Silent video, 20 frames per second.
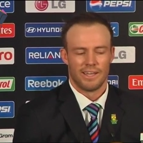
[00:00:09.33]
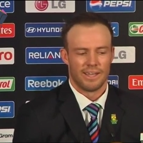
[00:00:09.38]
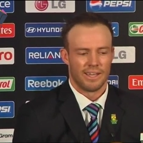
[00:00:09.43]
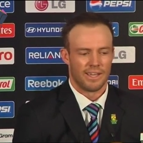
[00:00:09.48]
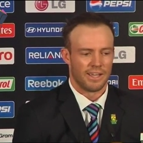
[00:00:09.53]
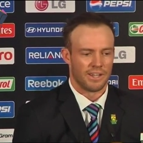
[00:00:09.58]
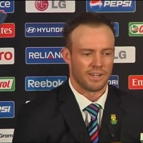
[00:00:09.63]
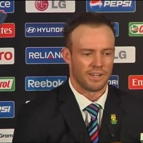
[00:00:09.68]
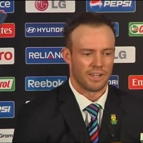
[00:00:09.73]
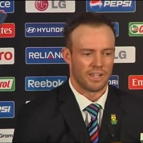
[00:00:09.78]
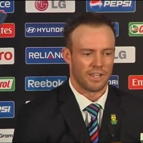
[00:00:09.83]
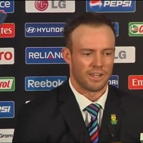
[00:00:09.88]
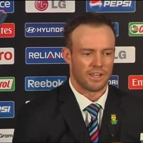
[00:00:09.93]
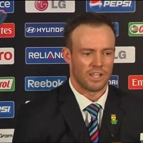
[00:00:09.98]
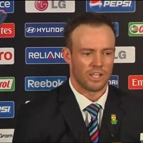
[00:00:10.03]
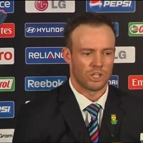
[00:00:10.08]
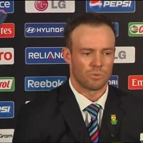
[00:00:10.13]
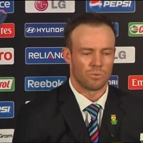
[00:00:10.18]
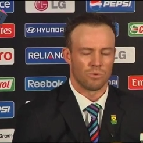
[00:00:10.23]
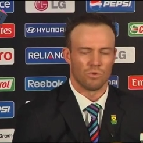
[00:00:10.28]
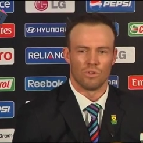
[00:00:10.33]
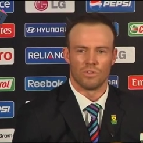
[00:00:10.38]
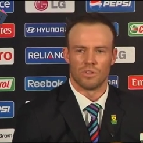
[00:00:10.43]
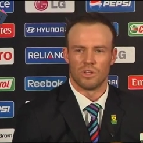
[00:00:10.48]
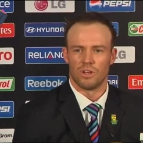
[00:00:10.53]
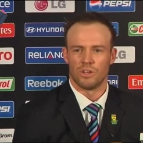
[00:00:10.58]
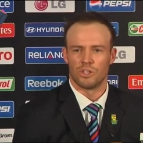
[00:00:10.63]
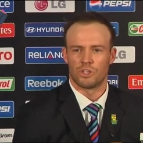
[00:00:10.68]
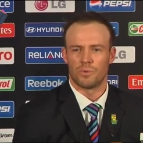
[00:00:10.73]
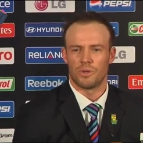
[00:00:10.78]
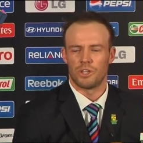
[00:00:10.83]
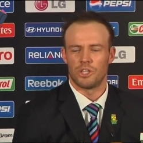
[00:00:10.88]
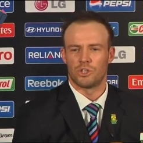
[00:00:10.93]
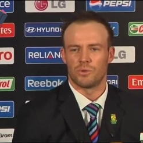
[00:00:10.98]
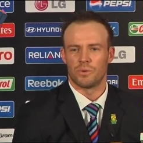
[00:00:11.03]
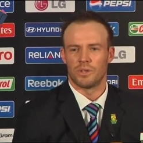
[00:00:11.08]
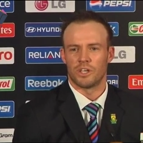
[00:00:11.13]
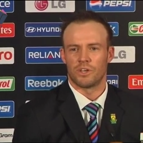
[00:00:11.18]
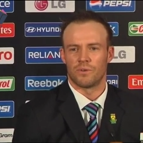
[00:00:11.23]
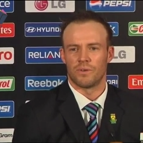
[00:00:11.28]
And, and as we all know,
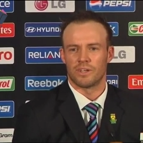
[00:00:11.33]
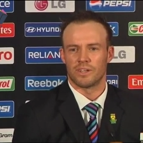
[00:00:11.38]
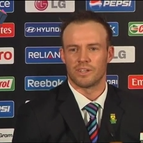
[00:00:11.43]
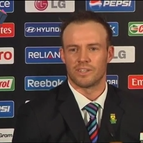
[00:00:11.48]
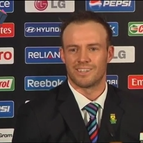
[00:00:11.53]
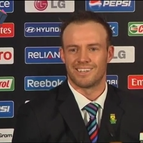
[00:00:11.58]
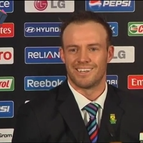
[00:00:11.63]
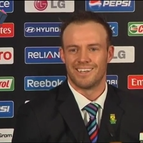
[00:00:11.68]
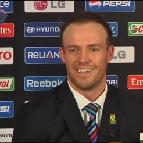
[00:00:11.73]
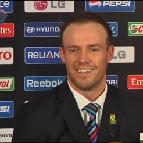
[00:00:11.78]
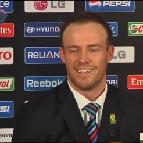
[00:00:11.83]
2020 cricket,